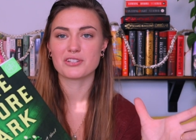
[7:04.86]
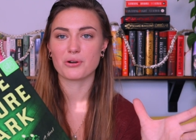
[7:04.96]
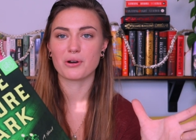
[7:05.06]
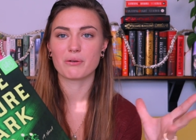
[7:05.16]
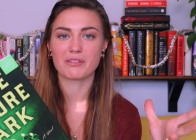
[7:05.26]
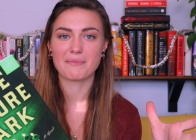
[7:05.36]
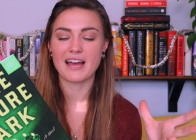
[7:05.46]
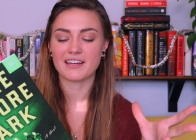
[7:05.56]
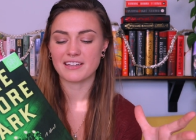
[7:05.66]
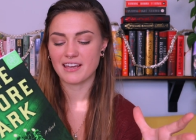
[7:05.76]
story with
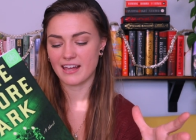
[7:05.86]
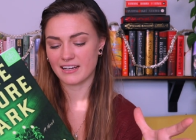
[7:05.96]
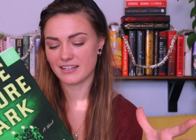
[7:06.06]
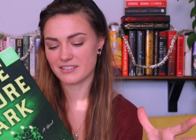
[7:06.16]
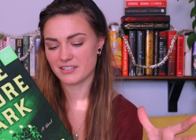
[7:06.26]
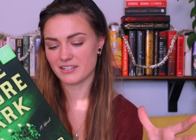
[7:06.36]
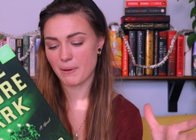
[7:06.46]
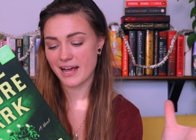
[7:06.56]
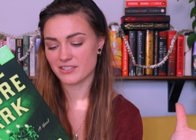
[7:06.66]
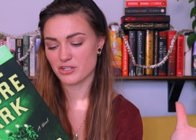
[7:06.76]
Maggie and
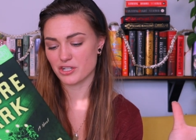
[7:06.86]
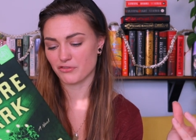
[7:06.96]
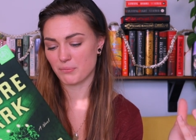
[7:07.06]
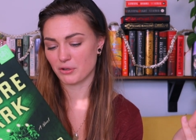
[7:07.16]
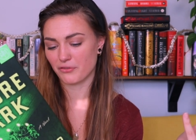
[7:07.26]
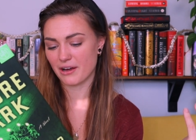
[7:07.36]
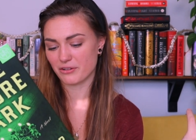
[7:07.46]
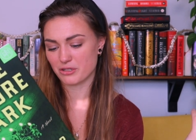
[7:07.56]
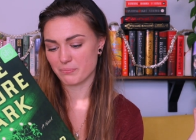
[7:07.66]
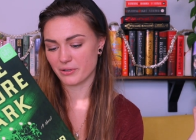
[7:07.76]
passages from her
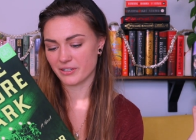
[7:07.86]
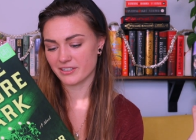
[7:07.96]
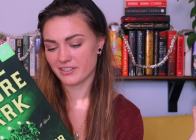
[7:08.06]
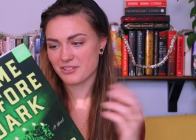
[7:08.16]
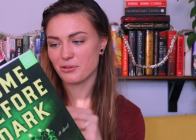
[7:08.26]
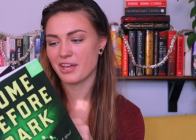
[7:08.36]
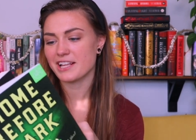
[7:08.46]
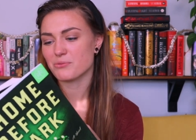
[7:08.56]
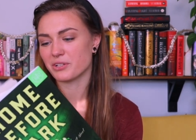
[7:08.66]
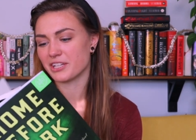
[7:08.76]
father's book. So
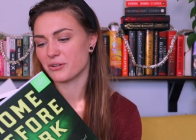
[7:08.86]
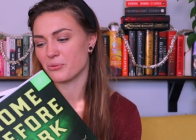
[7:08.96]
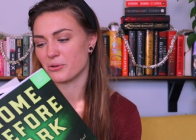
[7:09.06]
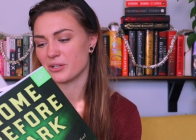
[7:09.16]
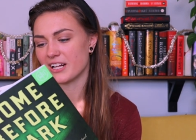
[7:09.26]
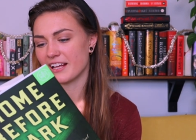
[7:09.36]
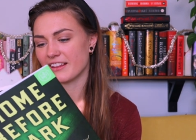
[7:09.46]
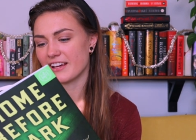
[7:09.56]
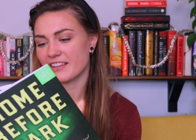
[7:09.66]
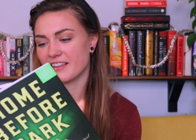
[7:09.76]
that's really cool. I
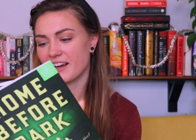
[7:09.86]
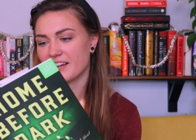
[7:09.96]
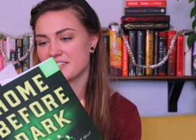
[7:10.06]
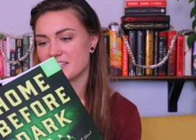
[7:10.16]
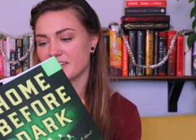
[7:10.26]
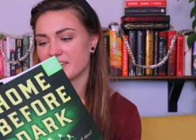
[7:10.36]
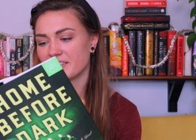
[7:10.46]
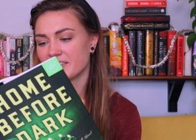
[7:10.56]
like that idea.